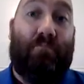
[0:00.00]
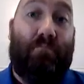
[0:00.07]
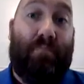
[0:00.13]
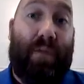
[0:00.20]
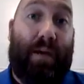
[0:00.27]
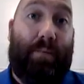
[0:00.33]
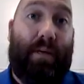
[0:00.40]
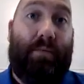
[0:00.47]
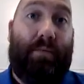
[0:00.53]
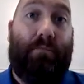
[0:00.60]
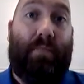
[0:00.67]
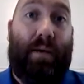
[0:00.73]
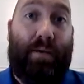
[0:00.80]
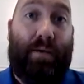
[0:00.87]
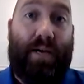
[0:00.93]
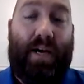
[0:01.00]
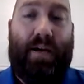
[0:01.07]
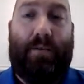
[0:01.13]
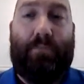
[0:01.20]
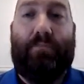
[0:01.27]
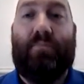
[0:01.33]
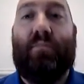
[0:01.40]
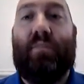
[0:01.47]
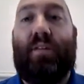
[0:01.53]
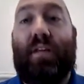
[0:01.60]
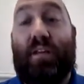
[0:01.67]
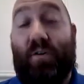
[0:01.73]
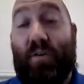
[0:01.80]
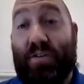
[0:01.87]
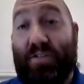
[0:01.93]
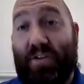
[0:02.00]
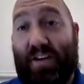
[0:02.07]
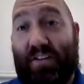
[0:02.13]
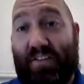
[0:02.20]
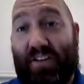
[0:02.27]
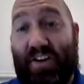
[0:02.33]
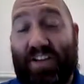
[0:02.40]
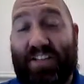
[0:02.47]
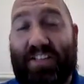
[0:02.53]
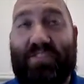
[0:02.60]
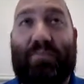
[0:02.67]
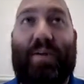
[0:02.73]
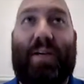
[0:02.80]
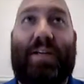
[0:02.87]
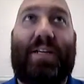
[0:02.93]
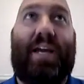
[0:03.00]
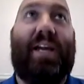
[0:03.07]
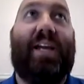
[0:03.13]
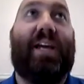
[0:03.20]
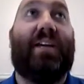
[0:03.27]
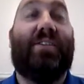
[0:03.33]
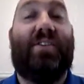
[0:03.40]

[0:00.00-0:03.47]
Maybe, maybe not. Then you also have the cost of maintaining it.